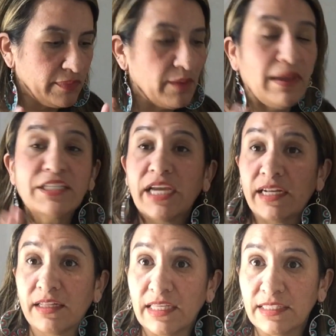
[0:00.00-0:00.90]
my
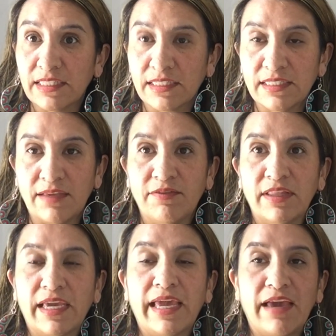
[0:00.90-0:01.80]
China glazes because I feel
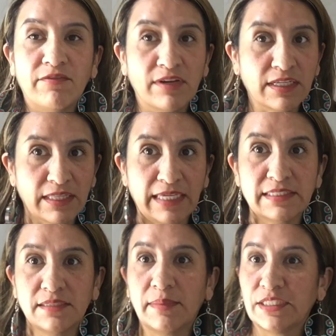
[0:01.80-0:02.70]
like I have
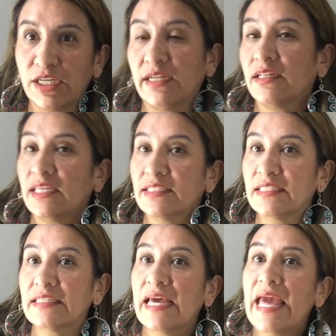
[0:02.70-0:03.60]
neglected my China
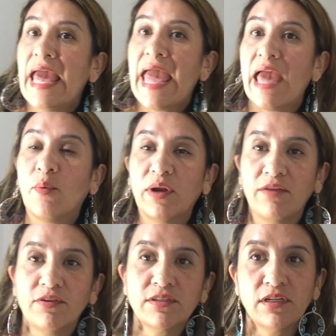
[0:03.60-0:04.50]
glazes. And when I
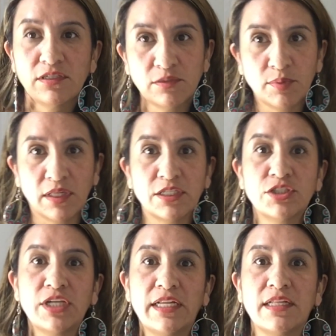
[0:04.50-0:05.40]
first got into polish,
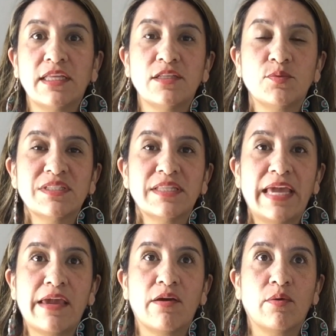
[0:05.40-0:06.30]
China glaze was
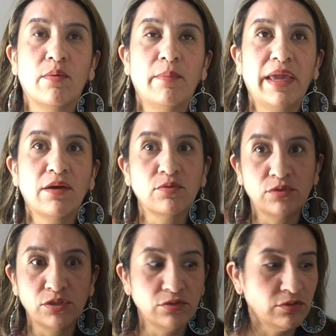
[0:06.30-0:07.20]
like my
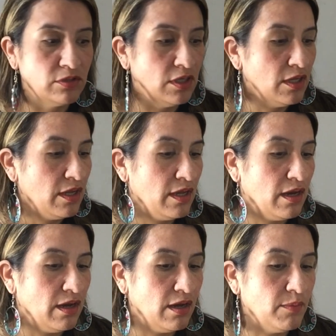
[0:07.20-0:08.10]
go-to.
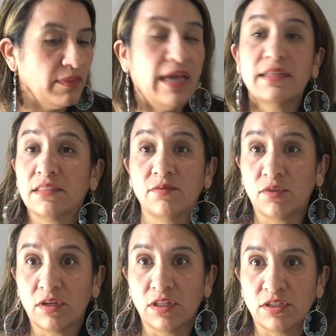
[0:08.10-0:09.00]
That and
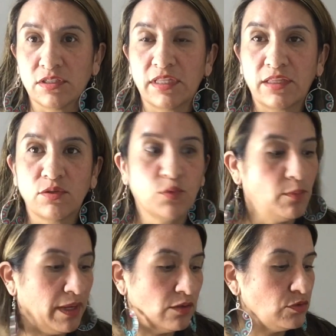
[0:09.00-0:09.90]
Simple Colors, like those were
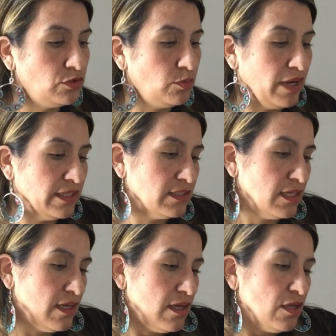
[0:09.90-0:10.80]
my go-to brands.
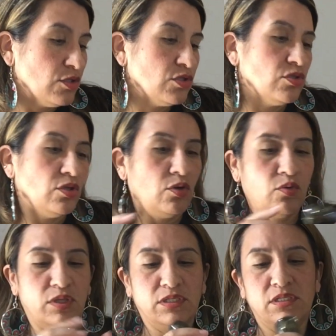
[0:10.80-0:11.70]
So
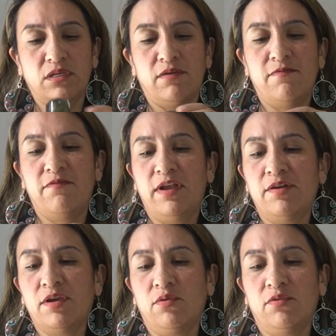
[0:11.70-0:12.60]
this is a
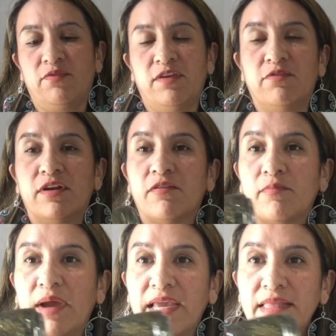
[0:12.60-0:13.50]
very old favorite of
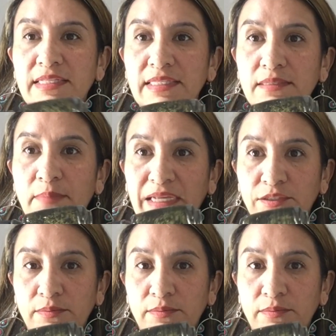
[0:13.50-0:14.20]
mine. This is Bat